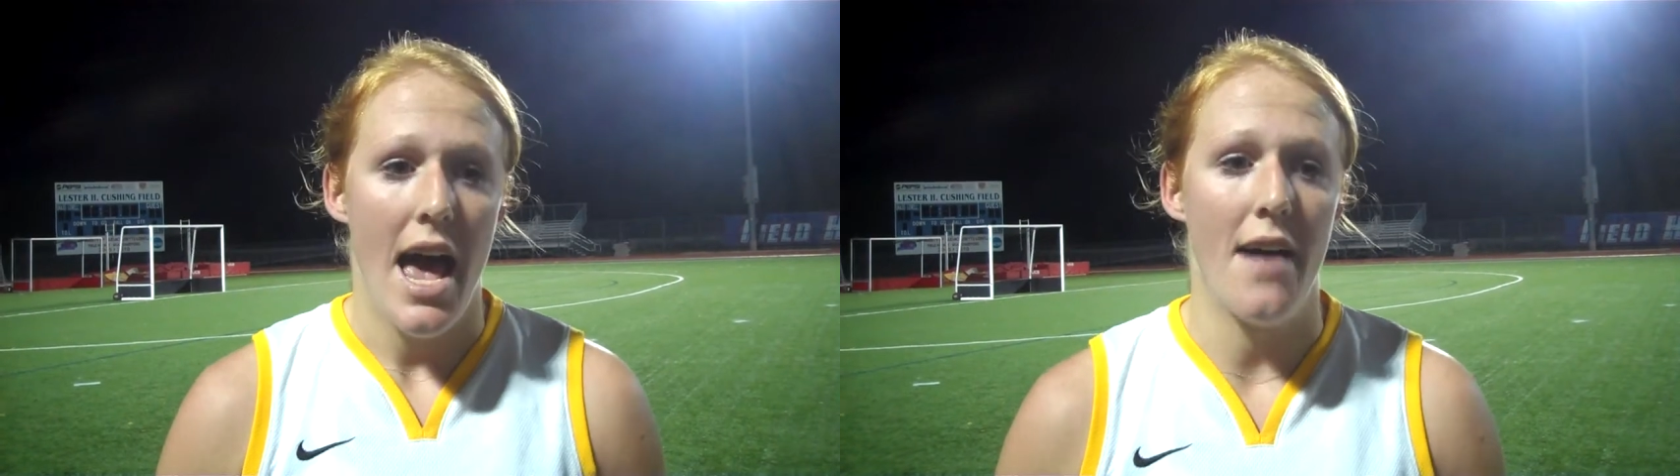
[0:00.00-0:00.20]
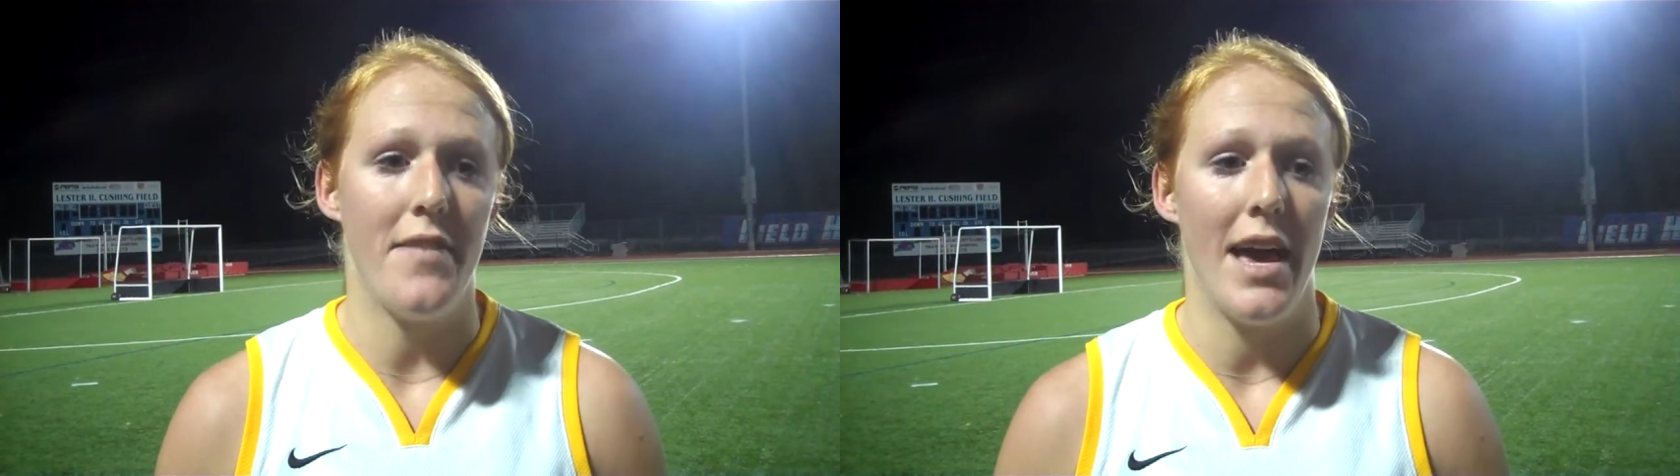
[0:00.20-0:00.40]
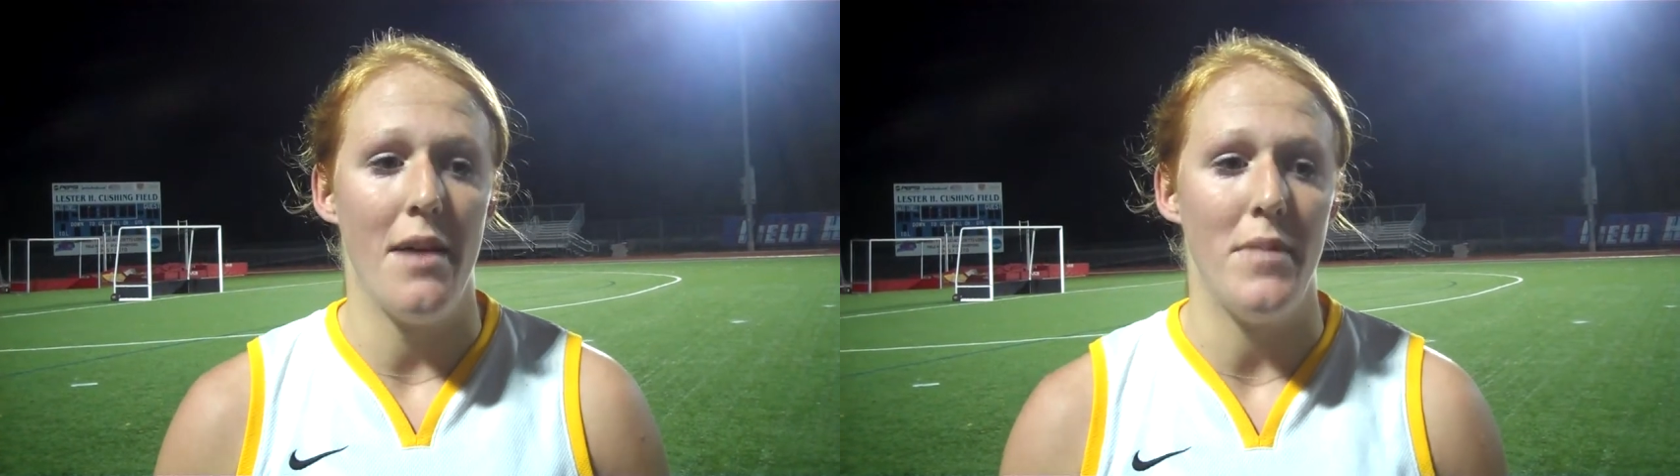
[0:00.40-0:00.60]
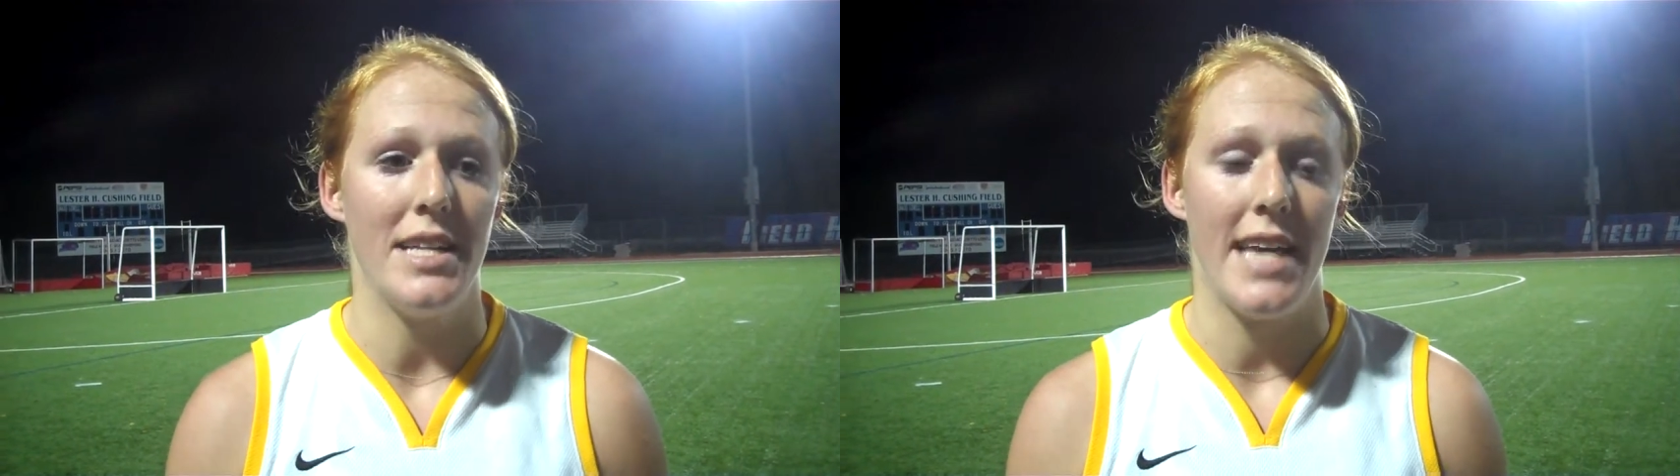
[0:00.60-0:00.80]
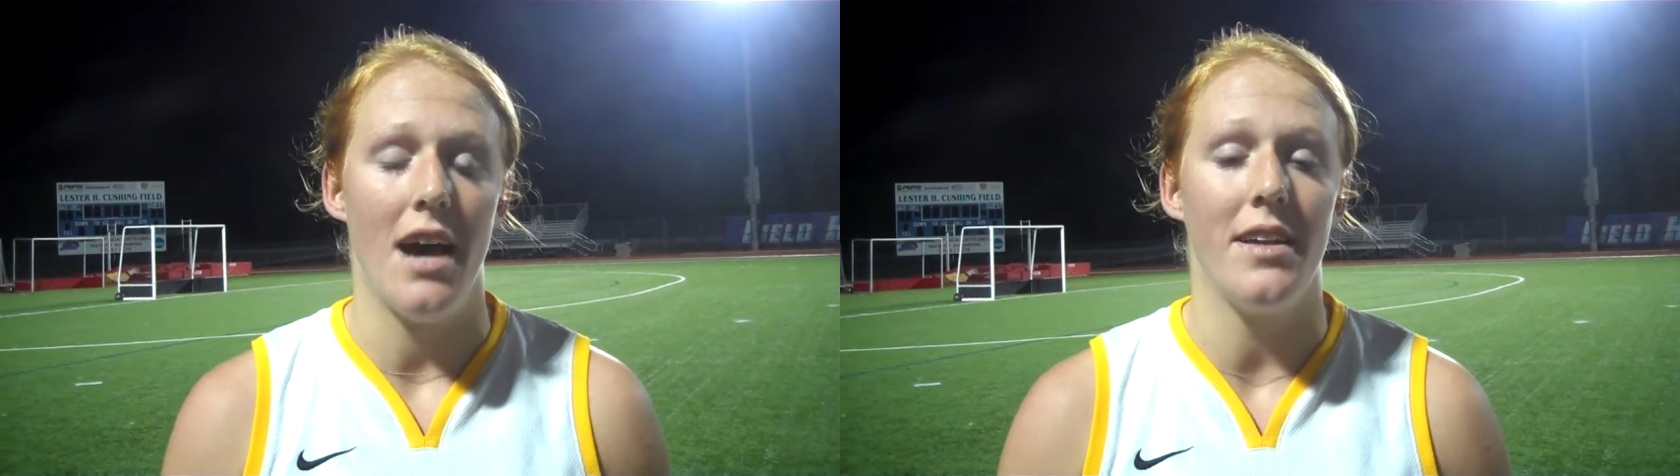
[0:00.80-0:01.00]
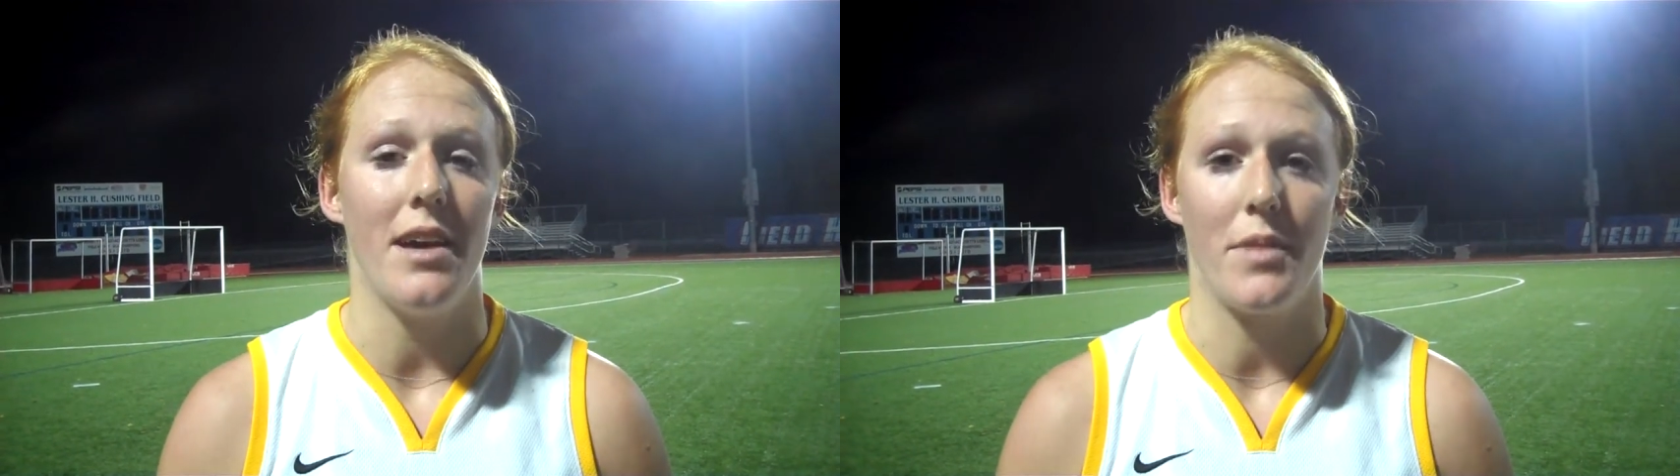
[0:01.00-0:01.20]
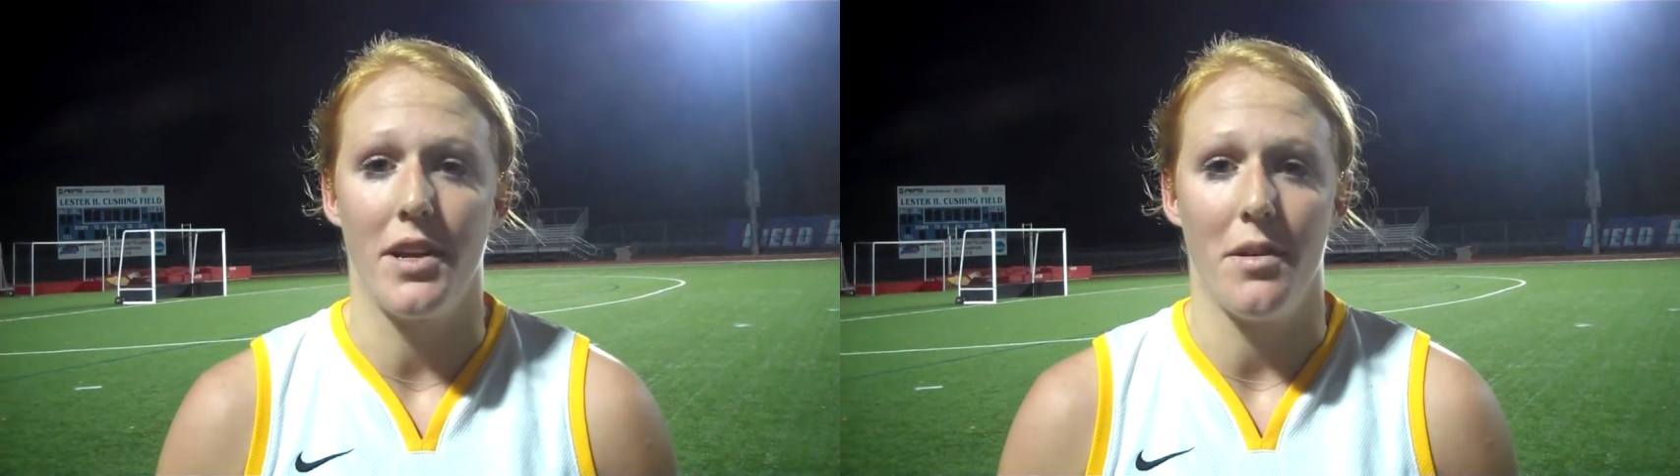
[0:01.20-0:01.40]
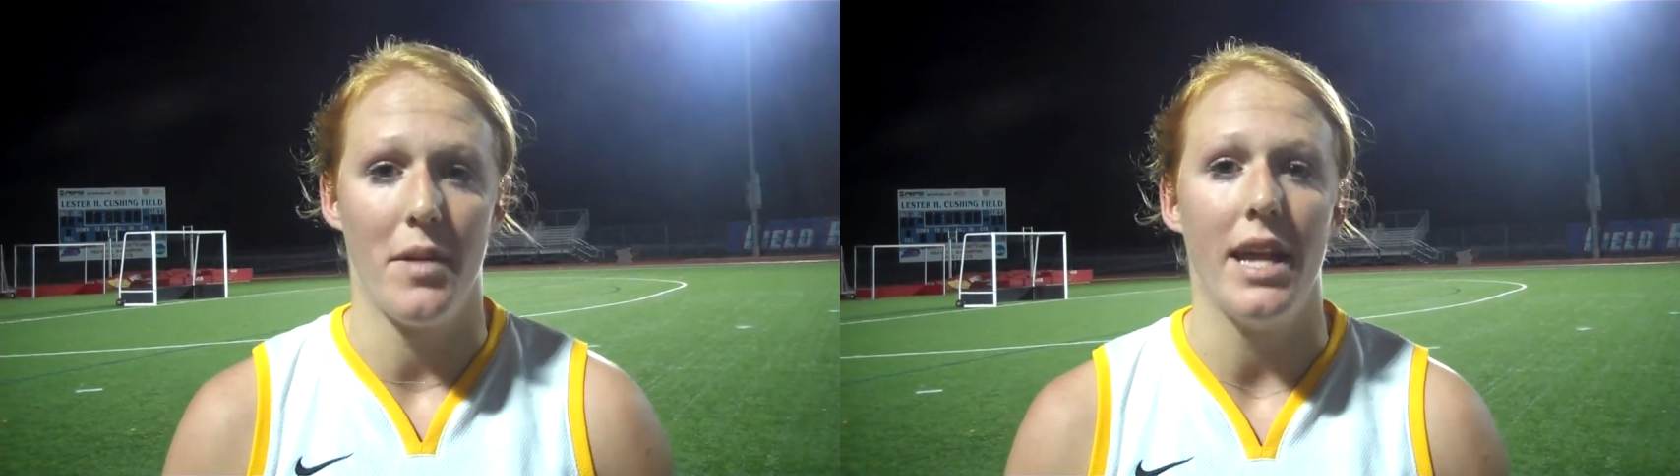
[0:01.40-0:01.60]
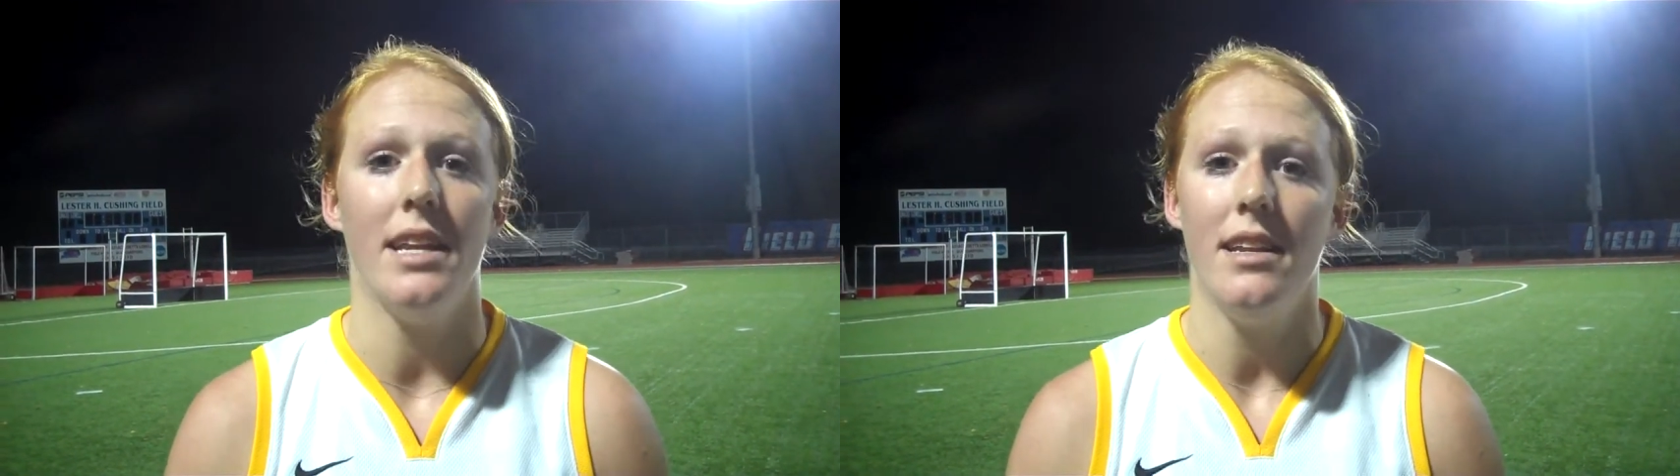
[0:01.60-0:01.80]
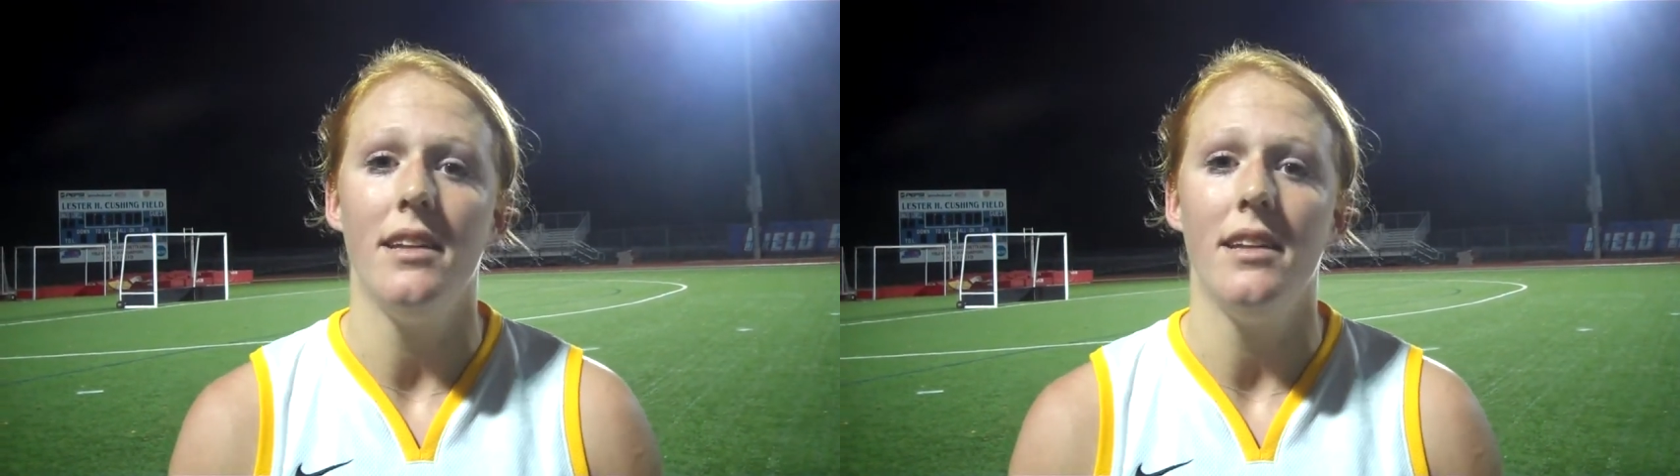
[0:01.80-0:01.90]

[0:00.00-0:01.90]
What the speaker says: have that mentality that we're going to win.